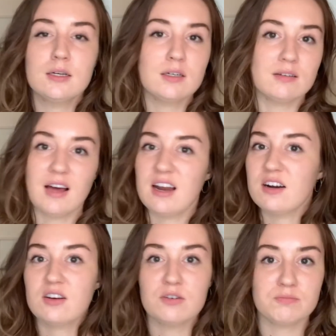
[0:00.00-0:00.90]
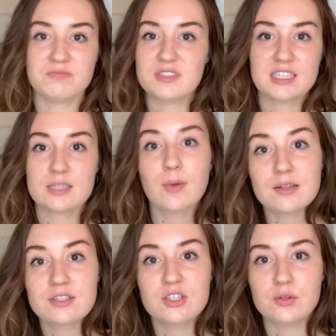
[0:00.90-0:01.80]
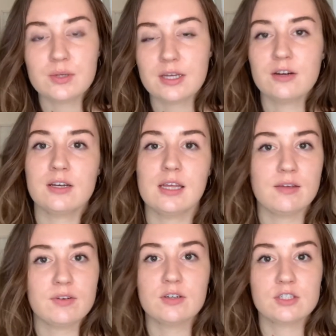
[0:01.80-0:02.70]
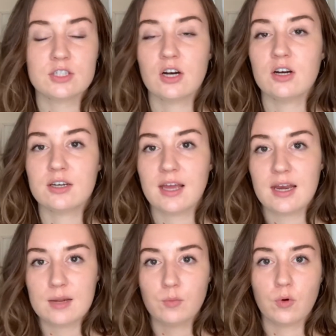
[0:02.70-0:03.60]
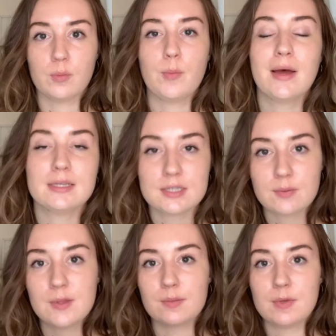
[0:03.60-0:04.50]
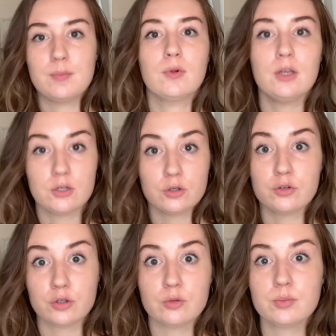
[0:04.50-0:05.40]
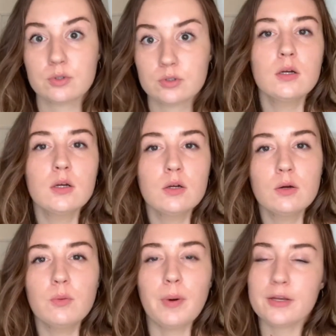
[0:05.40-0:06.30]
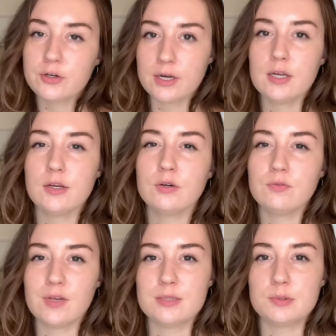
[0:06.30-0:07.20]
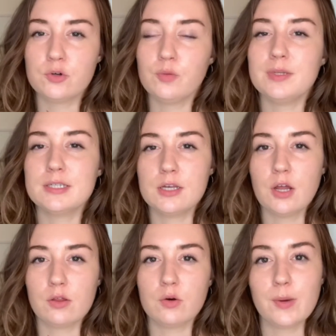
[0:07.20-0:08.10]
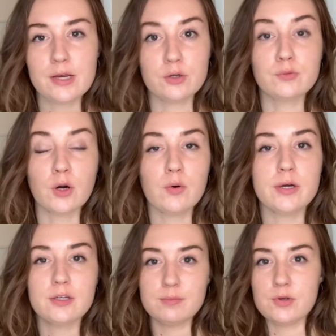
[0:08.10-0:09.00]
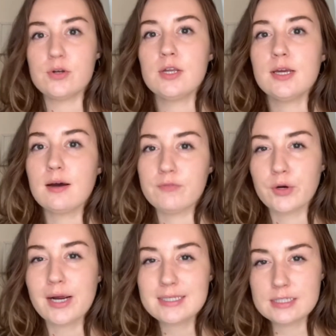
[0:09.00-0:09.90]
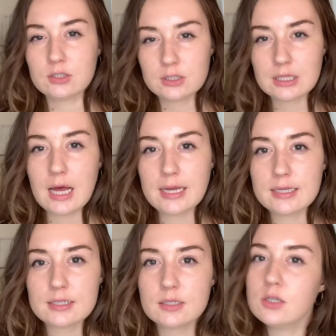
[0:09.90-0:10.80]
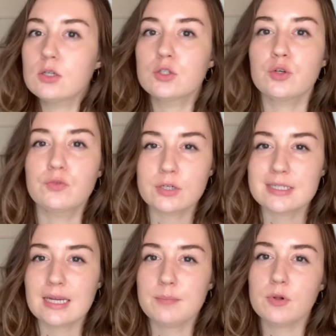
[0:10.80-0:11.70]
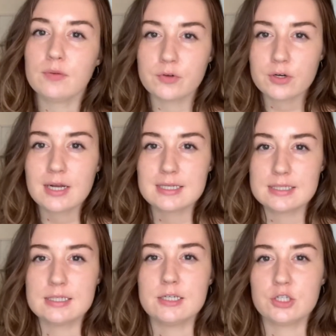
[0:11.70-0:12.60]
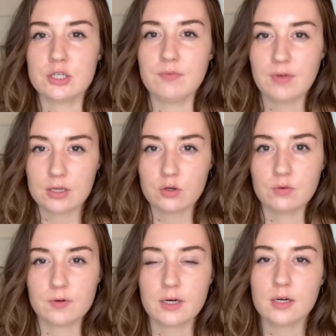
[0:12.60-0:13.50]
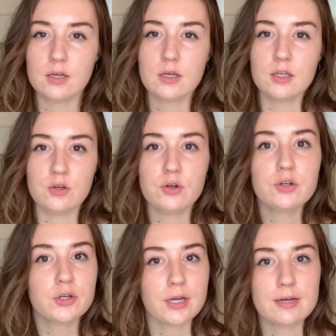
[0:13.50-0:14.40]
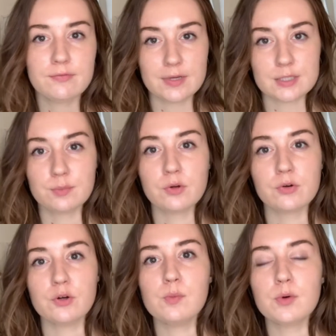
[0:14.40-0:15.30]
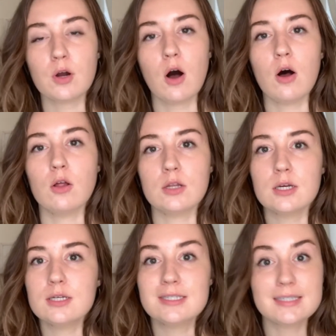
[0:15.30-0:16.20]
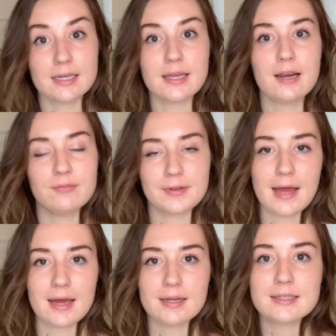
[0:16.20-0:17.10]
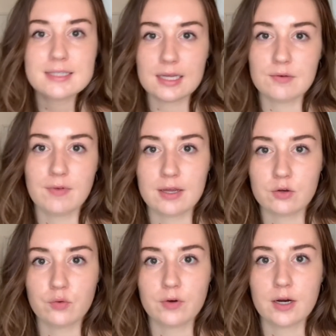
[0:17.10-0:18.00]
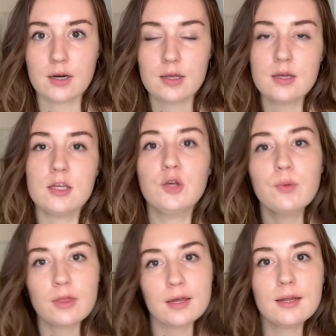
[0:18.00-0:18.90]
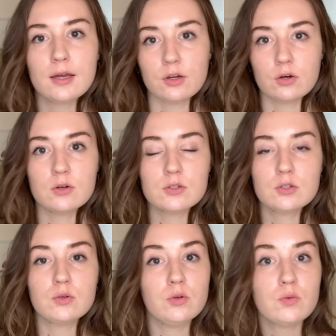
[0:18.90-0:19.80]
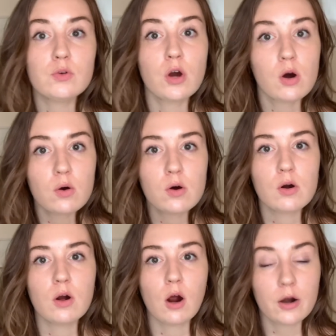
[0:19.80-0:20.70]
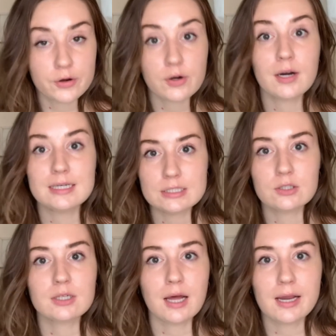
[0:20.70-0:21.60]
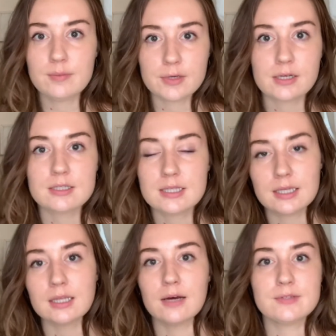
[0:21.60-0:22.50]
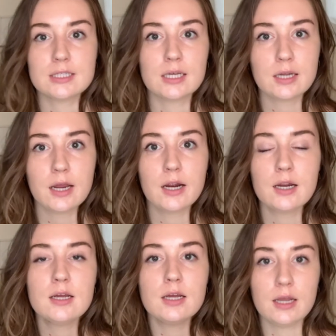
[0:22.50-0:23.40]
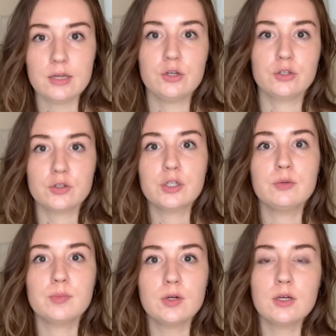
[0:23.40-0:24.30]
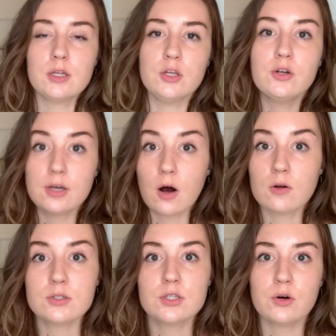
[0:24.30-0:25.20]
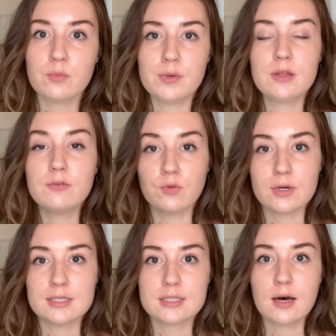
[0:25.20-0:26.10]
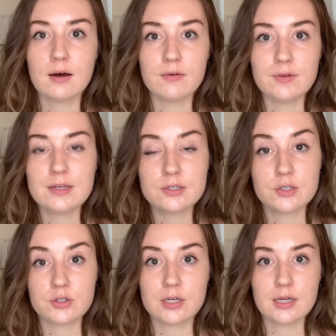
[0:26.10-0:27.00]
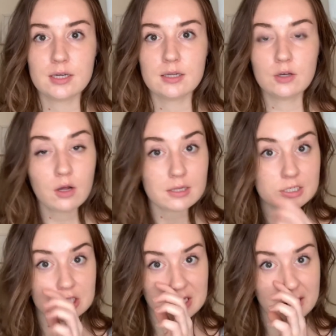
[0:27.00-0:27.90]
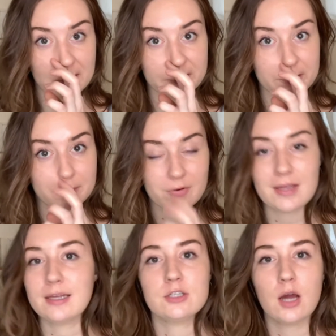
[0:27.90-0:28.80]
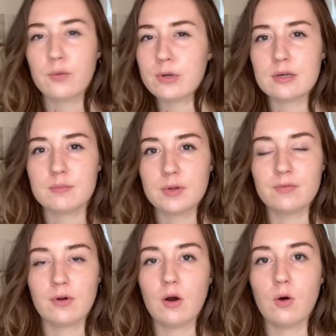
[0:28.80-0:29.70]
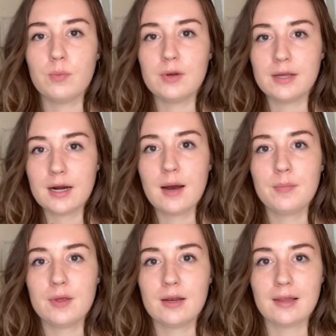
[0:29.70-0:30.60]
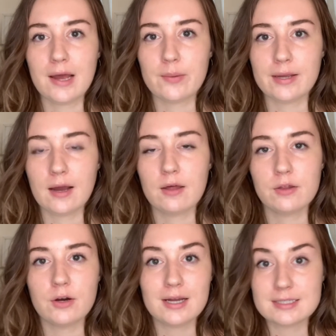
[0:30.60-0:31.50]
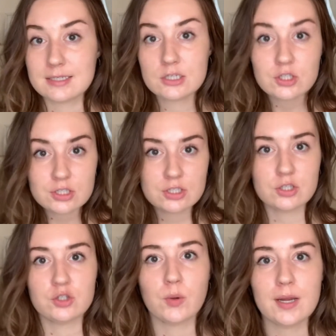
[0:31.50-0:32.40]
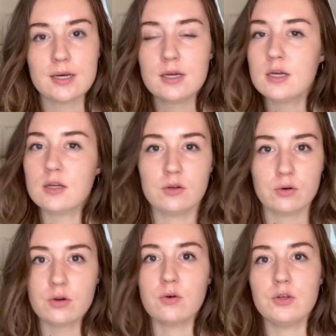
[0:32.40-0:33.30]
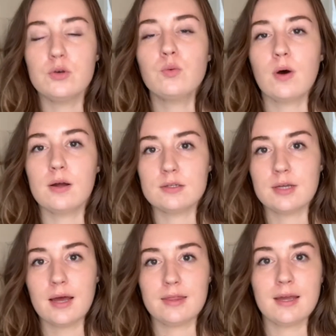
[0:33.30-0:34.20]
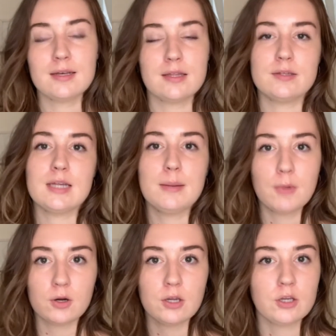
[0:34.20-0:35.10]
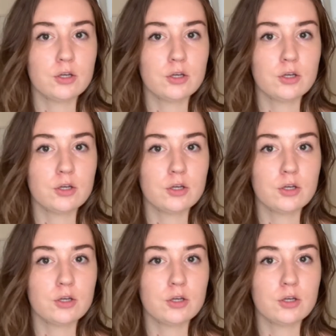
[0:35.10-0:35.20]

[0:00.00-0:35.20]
6 months to a year to even start getting more momentum in the people in your group. By creating your own Facebook group, it's another way to grow a community of your ideal client. So for example, if you're an esthetician in Vancouver, you could create a Facebook group called Skincare Fanatics in Vancouver. You will then get girls who you know are your ideal client because they love skincare in your group. You could also be the voice of industry knowledge in that group, right? Like, I wouldn't be opening it up and allowing other estheticians to join. No, you want to, at the end of the day, market your